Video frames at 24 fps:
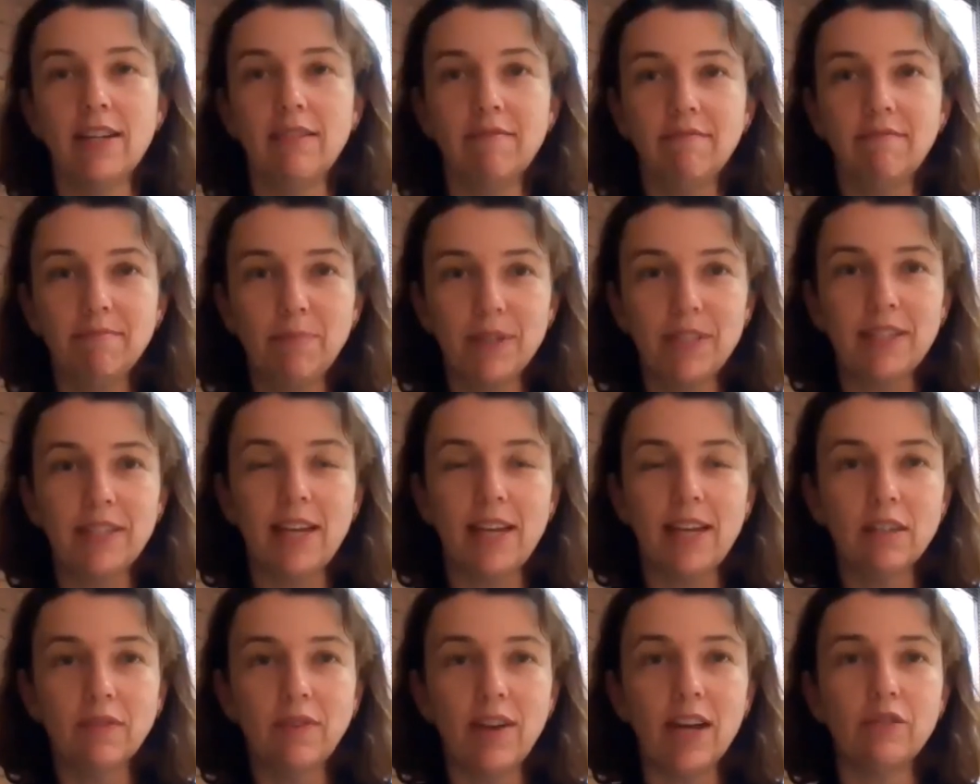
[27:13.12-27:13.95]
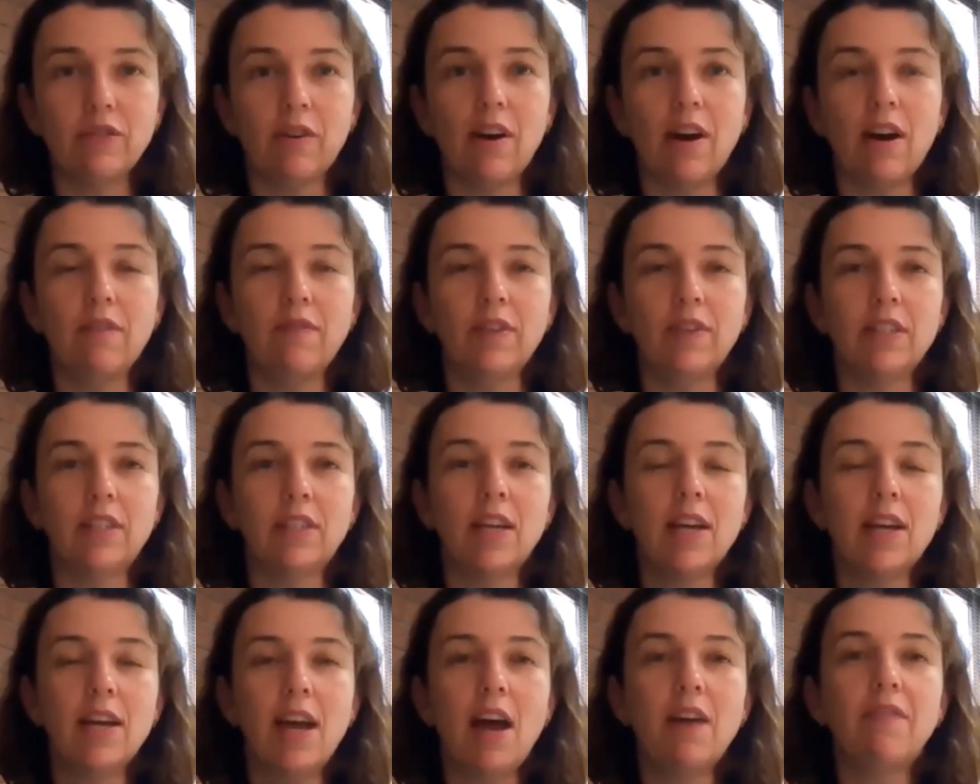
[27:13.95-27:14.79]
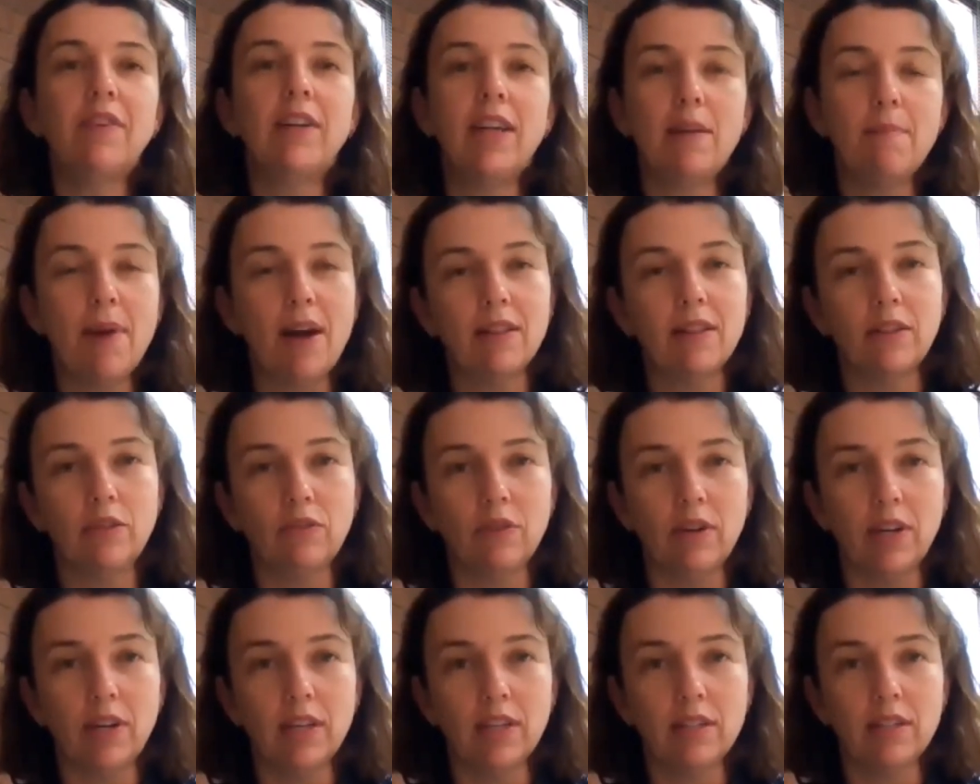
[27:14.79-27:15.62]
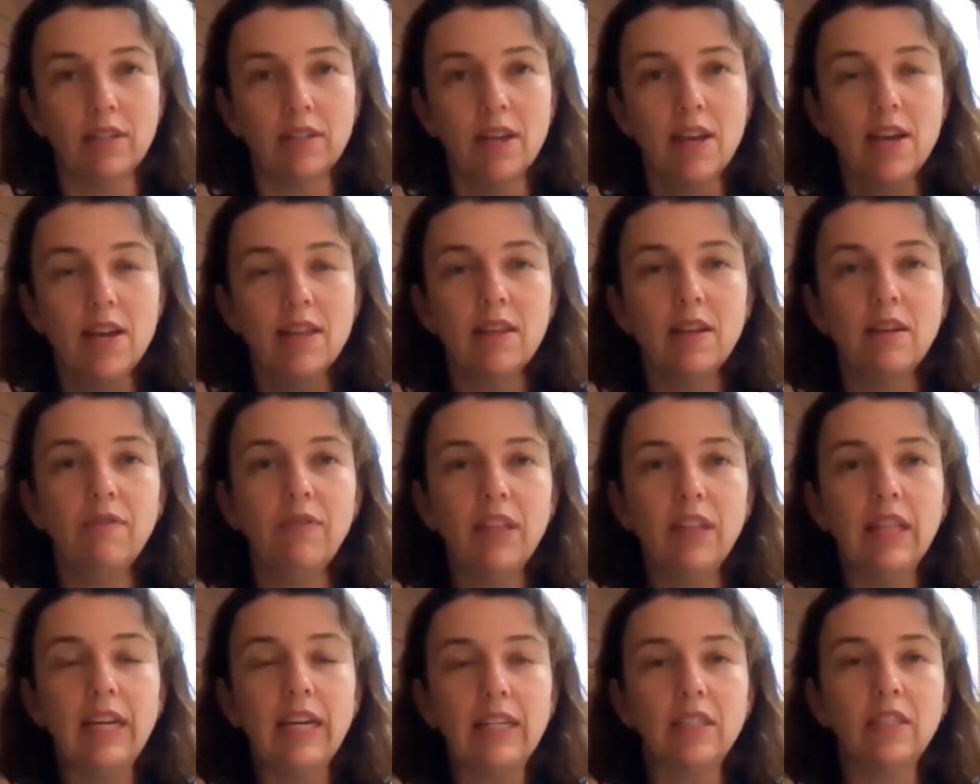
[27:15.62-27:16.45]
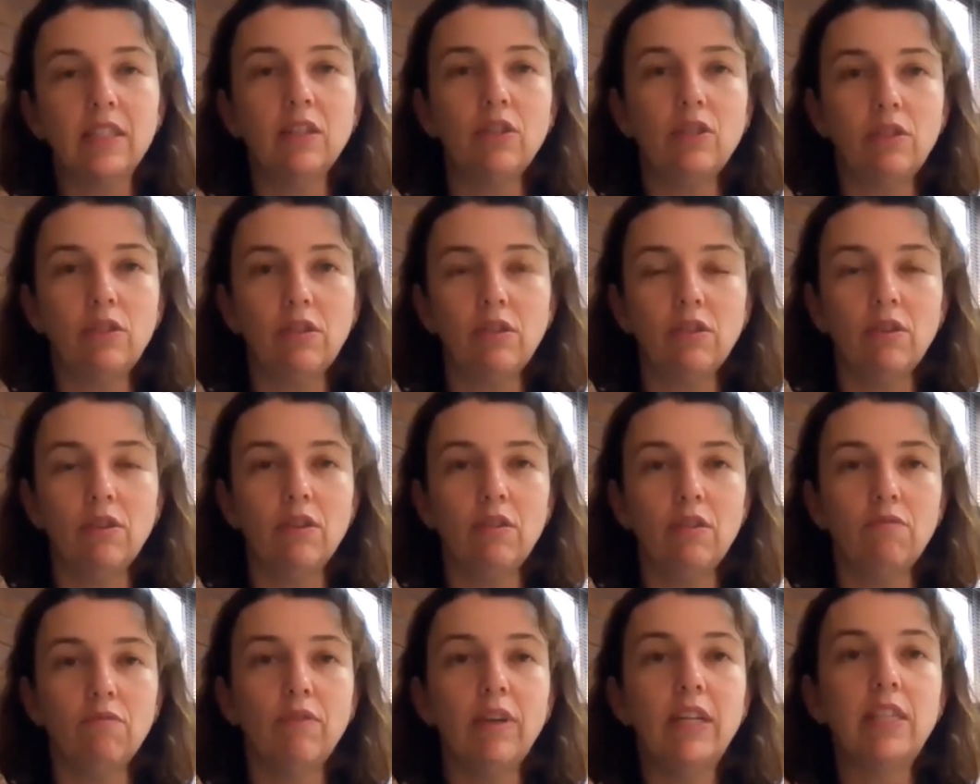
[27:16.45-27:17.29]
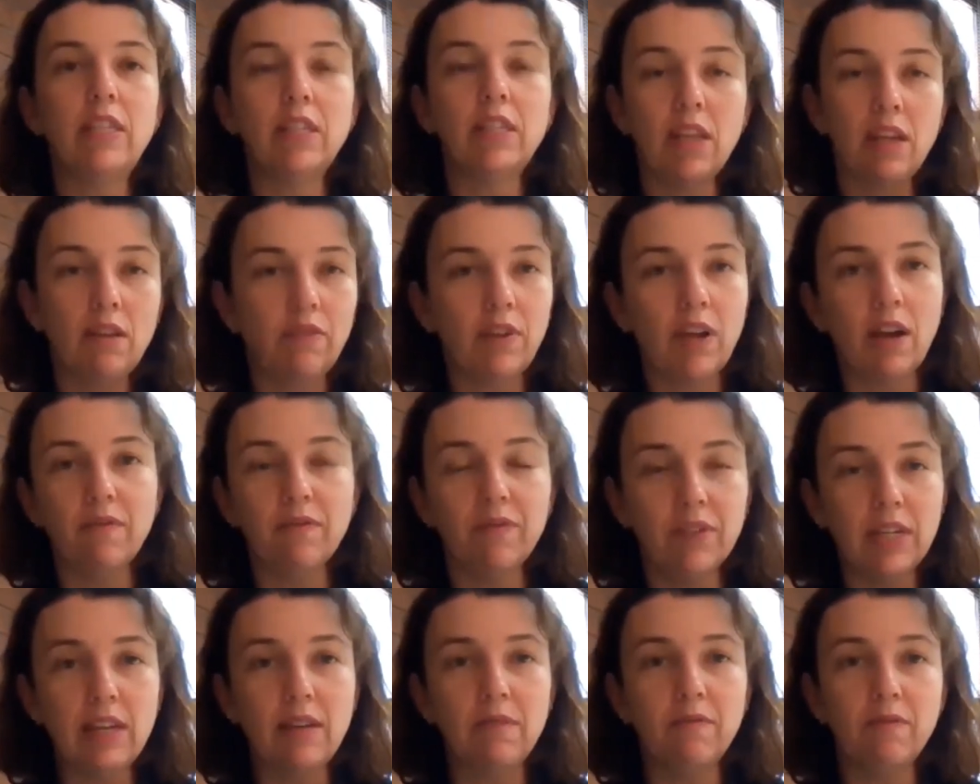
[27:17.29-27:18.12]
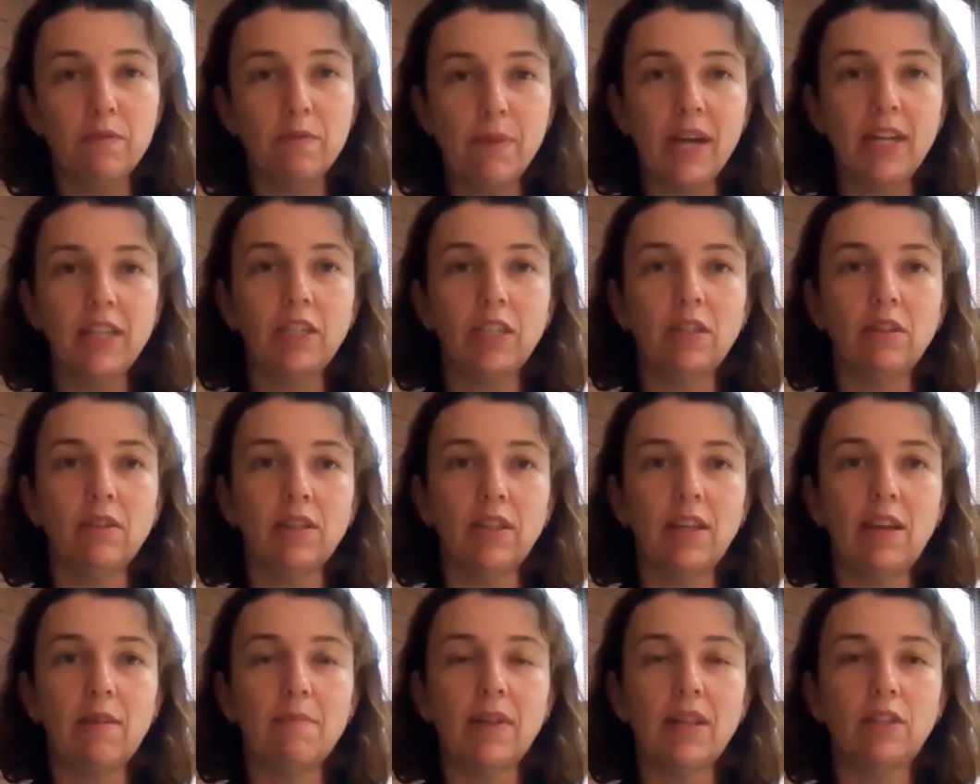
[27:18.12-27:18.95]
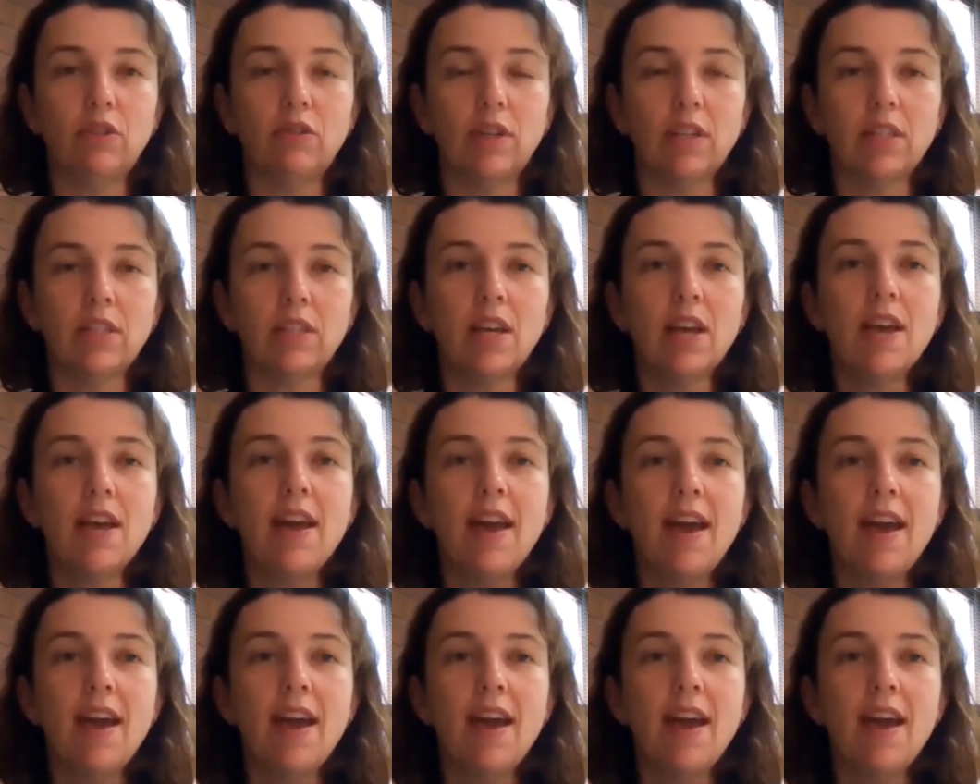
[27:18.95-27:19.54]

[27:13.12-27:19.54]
of our drivers have an email address that have elected to receive company information on the email address.